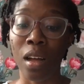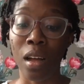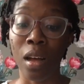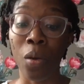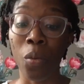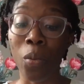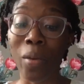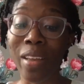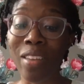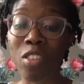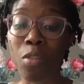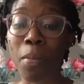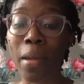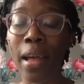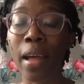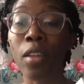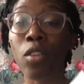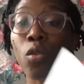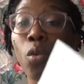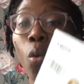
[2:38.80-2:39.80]
a
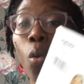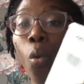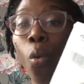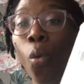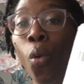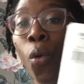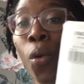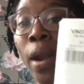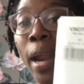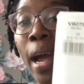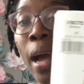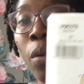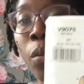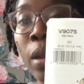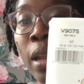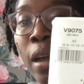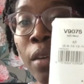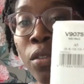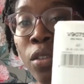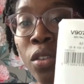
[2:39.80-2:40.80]
waistband, or I
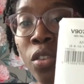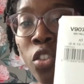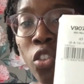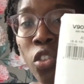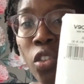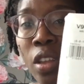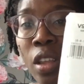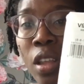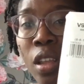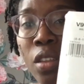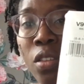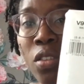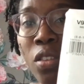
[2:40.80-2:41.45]
would have to see